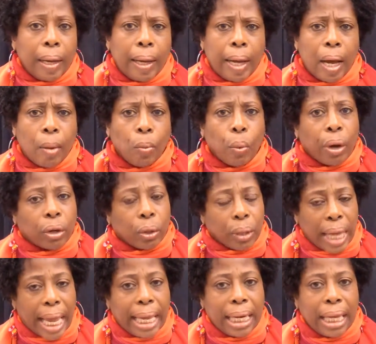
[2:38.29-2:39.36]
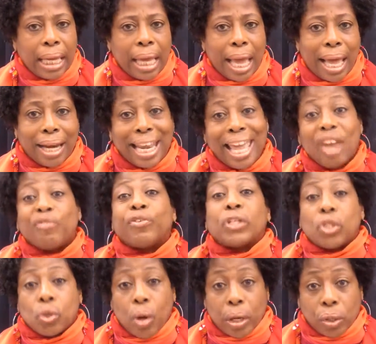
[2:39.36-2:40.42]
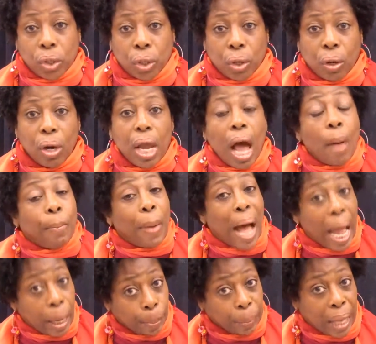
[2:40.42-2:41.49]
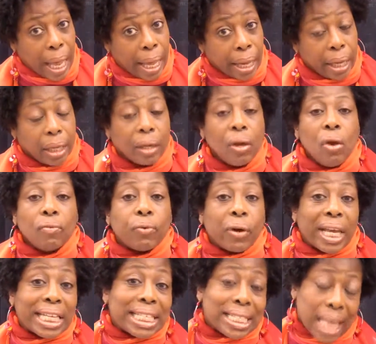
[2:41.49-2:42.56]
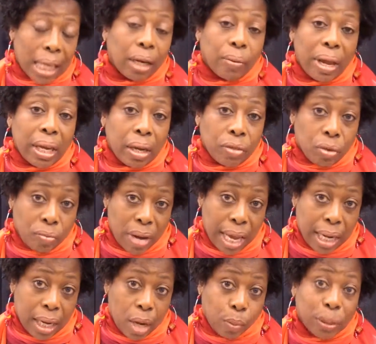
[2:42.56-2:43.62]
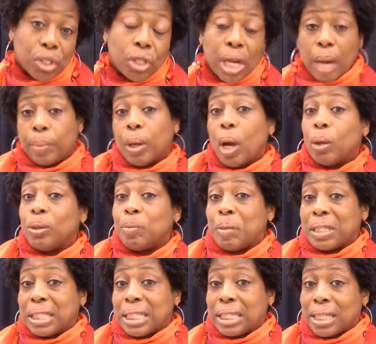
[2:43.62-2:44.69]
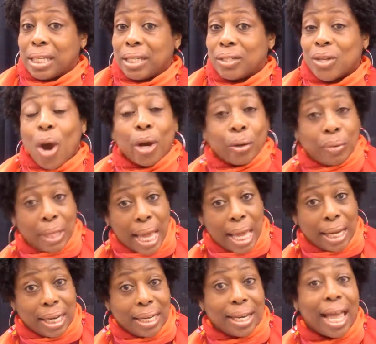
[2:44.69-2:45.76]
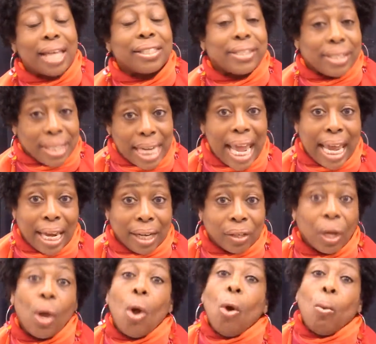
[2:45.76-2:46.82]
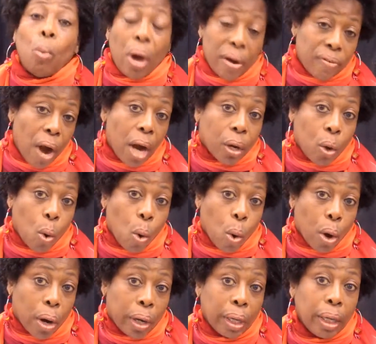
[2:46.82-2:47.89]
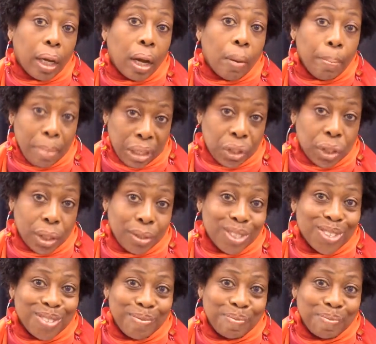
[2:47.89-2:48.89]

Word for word: Um, we're creating an infrastructure, a pipeline for accelerating the rate at which neighbor-owned businesses are created and sustained, one of our core missions.